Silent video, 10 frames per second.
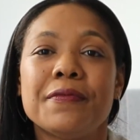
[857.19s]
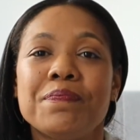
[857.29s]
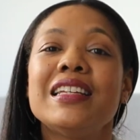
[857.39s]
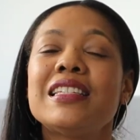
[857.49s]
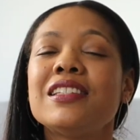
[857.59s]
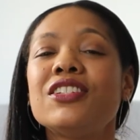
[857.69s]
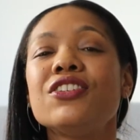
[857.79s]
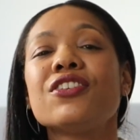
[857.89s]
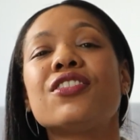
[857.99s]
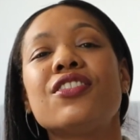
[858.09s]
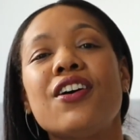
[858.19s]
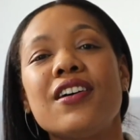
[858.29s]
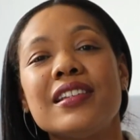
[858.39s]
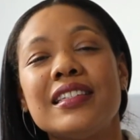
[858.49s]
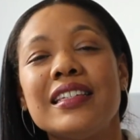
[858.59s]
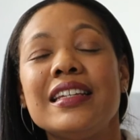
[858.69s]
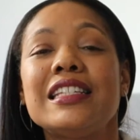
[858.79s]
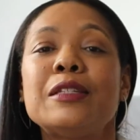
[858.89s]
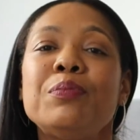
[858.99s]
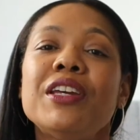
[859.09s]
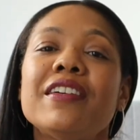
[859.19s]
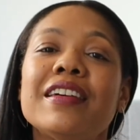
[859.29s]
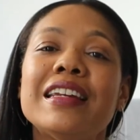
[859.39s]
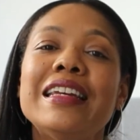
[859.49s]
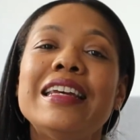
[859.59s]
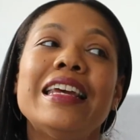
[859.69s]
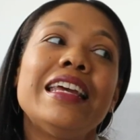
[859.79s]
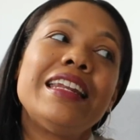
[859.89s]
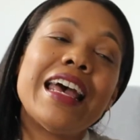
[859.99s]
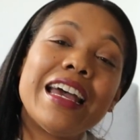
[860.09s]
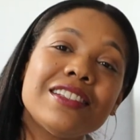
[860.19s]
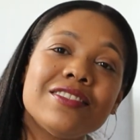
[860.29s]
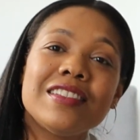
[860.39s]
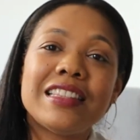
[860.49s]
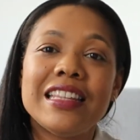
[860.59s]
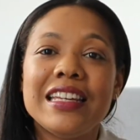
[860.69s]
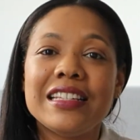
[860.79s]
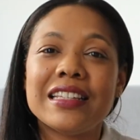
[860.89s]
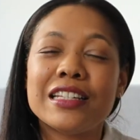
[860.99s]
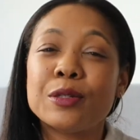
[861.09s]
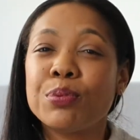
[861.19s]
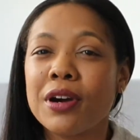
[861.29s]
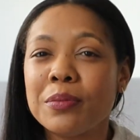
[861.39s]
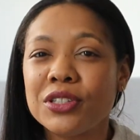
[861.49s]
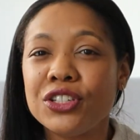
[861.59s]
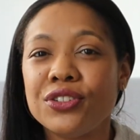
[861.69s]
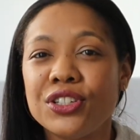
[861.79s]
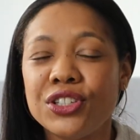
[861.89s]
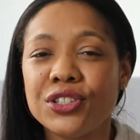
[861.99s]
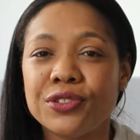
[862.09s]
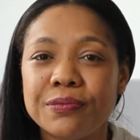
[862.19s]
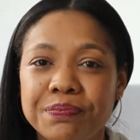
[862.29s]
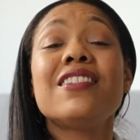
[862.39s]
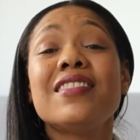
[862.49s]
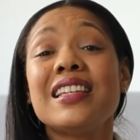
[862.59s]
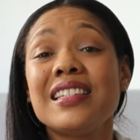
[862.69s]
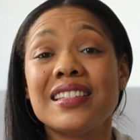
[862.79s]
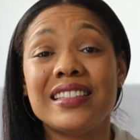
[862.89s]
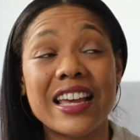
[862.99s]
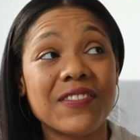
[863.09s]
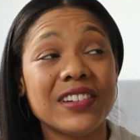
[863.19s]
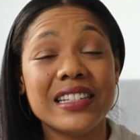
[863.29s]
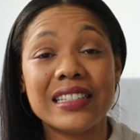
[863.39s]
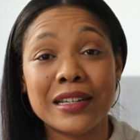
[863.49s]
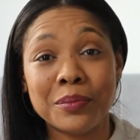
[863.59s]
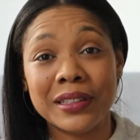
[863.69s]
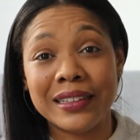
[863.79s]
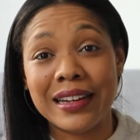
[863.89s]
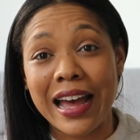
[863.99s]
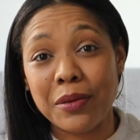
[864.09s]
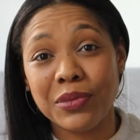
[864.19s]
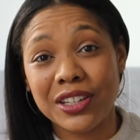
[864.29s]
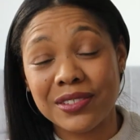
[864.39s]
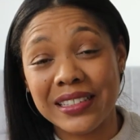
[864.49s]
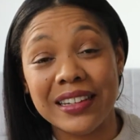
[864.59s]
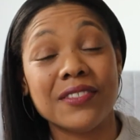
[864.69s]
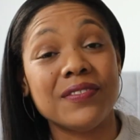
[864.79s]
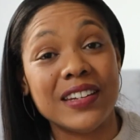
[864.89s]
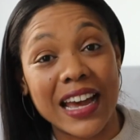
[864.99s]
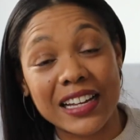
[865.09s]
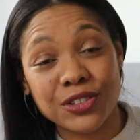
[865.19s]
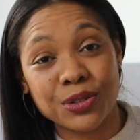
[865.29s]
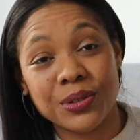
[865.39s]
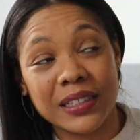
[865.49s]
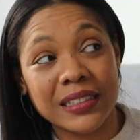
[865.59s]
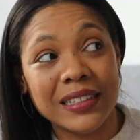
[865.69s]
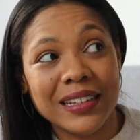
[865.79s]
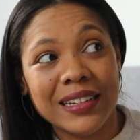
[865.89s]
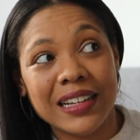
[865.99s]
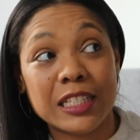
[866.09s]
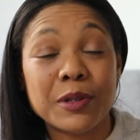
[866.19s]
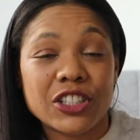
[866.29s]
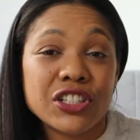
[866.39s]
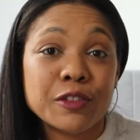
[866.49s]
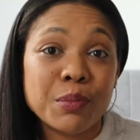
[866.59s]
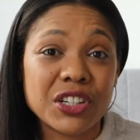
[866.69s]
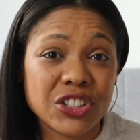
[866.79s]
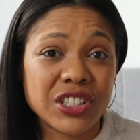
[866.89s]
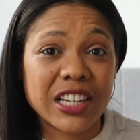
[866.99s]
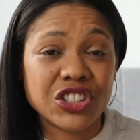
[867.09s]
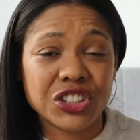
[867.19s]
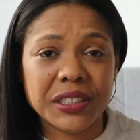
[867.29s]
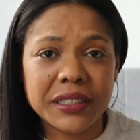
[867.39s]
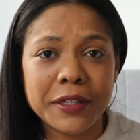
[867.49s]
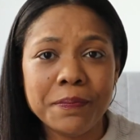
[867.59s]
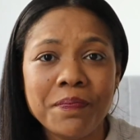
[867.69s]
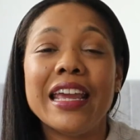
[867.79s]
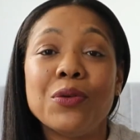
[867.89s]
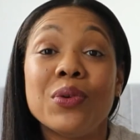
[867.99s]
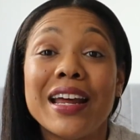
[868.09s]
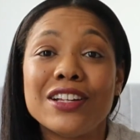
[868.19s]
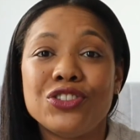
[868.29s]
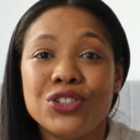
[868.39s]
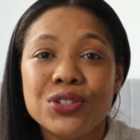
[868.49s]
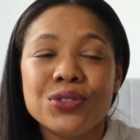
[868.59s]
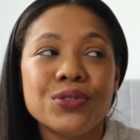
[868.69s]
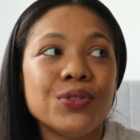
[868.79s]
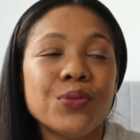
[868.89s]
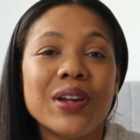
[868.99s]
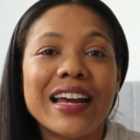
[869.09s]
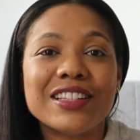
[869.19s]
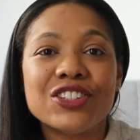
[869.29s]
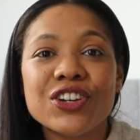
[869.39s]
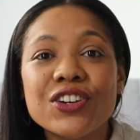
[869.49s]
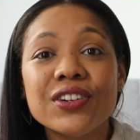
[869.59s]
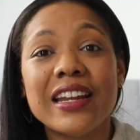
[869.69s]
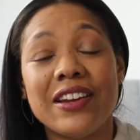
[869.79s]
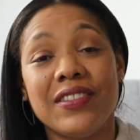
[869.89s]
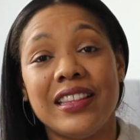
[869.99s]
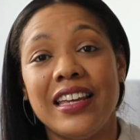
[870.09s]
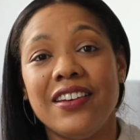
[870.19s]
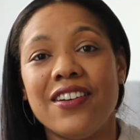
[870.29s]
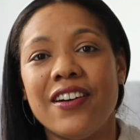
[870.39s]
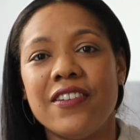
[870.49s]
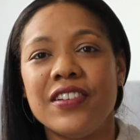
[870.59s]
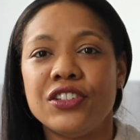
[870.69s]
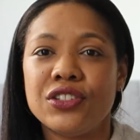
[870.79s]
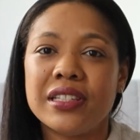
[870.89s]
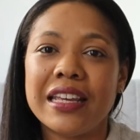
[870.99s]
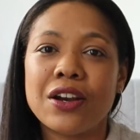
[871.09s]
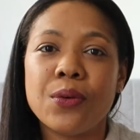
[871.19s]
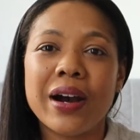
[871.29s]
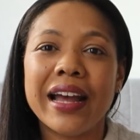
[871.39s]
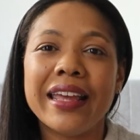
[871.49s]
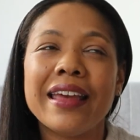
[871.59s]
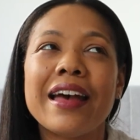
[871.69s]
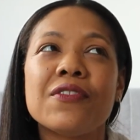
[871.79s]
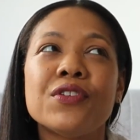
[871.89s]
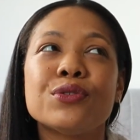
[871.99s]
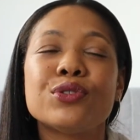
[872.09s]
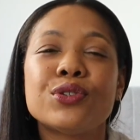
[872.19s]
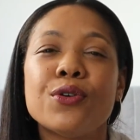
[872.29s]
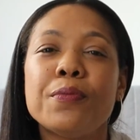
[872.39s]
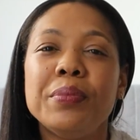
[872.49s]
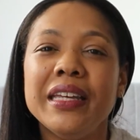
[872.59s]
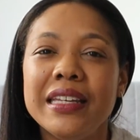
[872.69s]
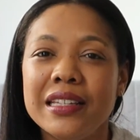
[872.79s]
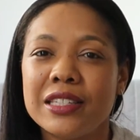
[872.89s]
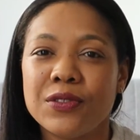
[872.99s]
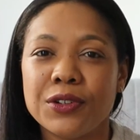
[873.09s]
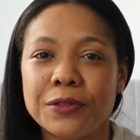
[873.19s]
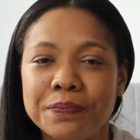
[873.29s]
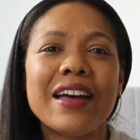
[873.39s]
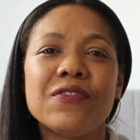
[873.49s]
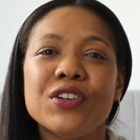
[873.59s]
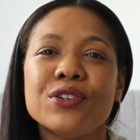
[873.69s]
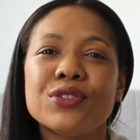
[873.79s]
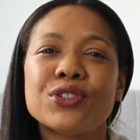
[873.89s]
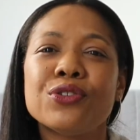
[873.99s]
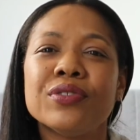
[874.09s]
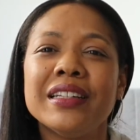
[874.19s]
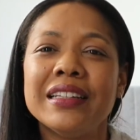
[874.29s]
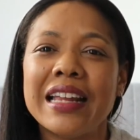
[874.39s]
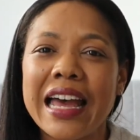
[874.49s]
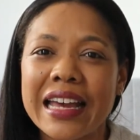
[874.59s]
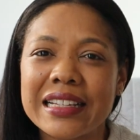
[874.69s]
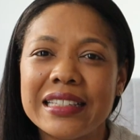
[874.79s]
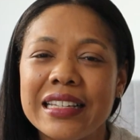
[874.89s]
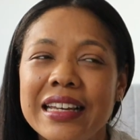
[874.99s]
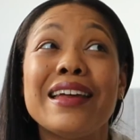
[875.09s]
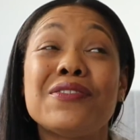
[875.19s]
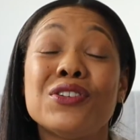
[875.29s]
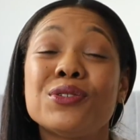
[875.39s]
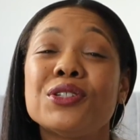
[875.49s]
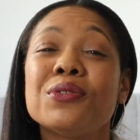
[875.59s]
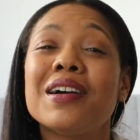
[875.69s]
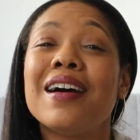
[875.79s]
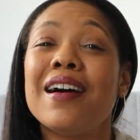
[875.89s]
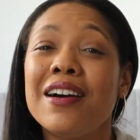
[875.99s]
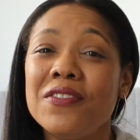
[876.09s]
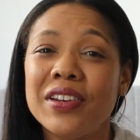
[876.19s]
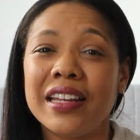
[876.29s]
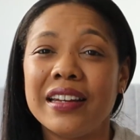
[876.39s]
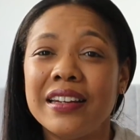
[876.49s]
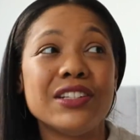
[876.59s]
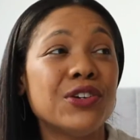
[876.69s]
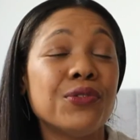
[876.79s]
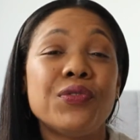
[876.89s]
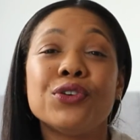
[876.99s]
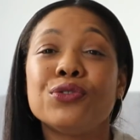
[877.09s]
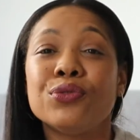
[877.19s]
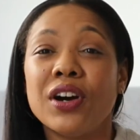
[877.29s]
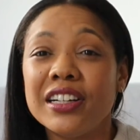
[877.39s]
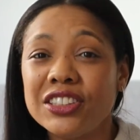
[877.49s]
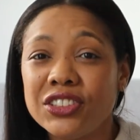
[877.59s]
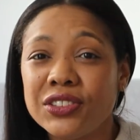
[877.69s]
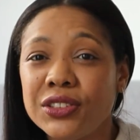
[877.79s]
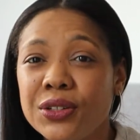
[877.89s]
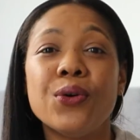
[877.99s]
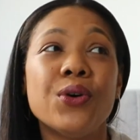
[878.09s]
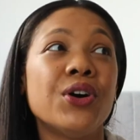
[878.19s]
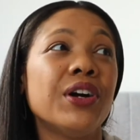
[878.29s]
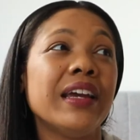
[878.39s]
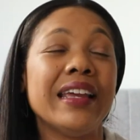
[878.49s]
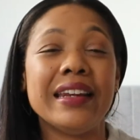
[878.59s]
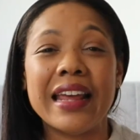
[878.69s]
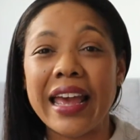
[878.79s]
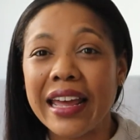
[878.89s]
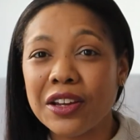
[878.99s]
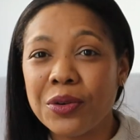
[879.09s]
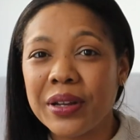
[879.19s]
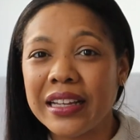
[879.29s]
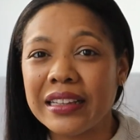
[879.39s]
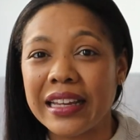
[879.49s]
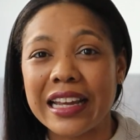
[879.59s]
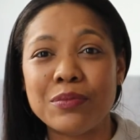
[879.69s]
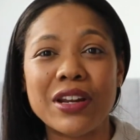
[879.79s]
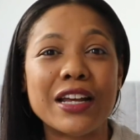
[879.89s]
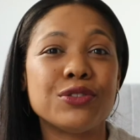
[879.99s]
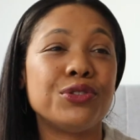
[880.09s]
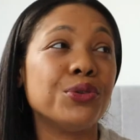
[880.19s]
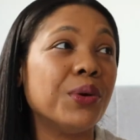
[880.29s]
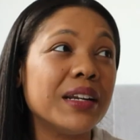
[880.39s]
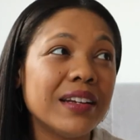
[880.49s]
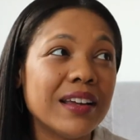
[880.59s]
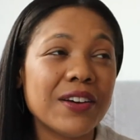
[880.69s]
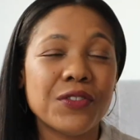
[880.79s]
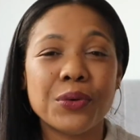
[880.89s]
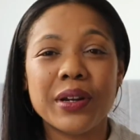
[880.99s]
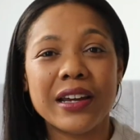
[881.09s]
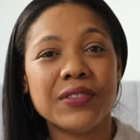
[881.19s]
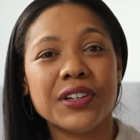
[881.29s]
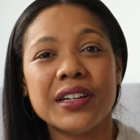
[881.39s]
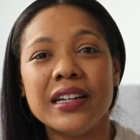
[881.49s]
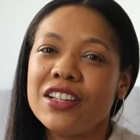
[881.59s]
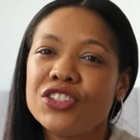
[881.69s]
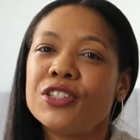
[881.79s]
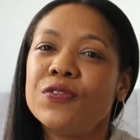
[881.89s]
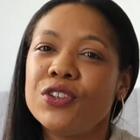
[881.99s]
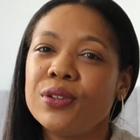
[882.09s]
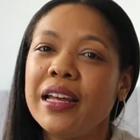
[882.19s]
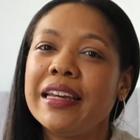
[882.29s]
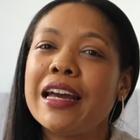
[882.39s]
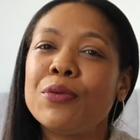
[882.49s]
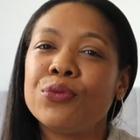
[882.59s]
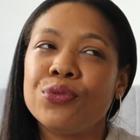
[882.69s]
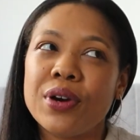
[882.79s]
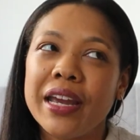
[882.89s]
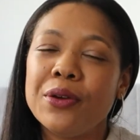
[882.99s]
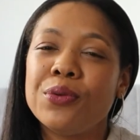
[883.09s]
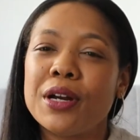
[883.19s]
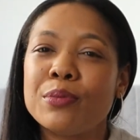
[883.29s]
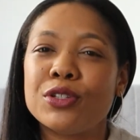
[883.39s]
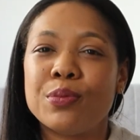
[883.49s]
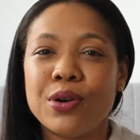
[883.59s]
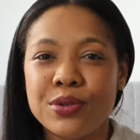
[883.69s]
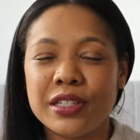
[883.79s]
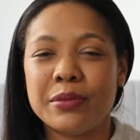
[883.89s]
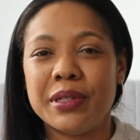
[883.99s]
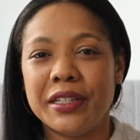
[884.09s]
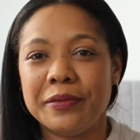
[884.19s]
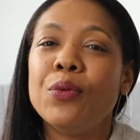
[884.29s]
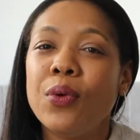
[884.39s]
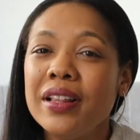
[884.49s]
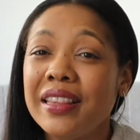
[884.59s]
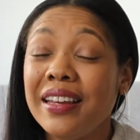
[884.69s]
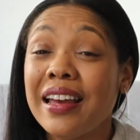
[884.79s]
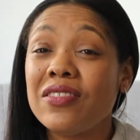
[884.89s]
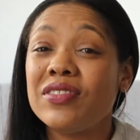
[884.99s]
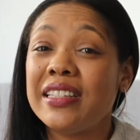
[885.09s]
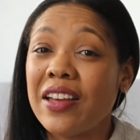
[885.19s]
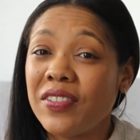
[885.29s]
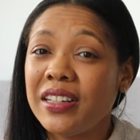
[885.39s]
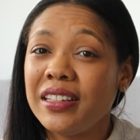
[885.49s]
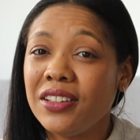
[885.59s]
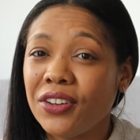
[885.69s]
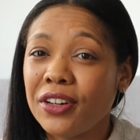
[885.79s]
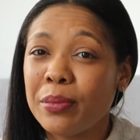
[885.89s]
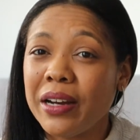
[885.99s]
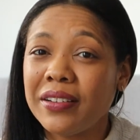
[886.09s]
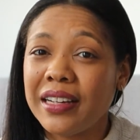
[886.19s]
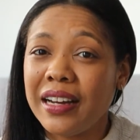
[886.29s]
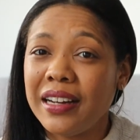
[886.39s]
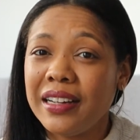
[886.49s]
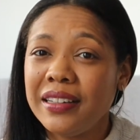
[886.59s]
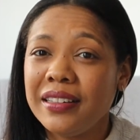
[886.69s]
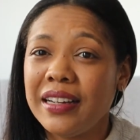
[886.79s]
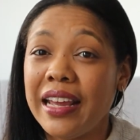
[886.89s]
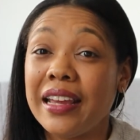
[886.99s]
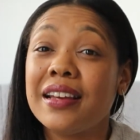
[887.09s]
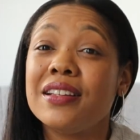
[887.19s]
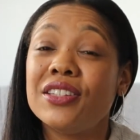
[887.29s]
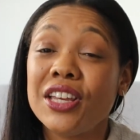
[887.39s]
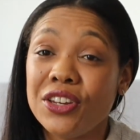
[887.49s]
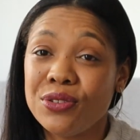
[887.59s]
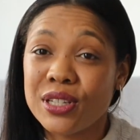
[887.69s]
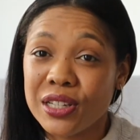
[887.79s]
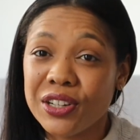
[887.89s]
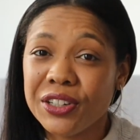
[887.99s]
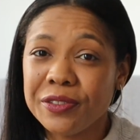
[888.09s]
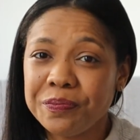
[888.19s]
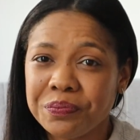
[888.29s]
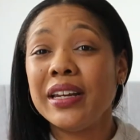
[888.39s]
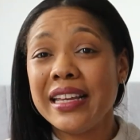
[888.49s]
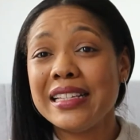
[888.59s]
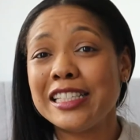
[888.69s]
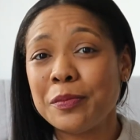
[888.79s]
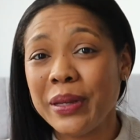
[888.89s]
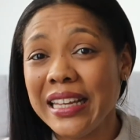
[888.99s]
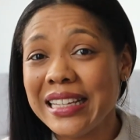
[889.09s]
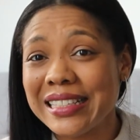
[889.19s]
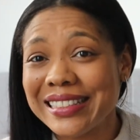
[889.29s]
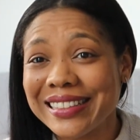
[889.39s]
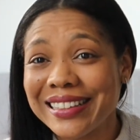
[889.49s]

Listen to your thoughts and spirit and act on the things that is prompting you to do. You know, this is definitely something I'm guilty of not doing, especially as much as I should. And when I do, when I turn everything off and just get quiet, I feel so peaceful. I feel so relaxed, and I feel so confident. I don't feel rushed or inadequate, like I'm not doing enough or whatever. I just feel like I'm right where I'm supposed to be. And one thing I've definitely learned about God and continue to learn, when He speaks,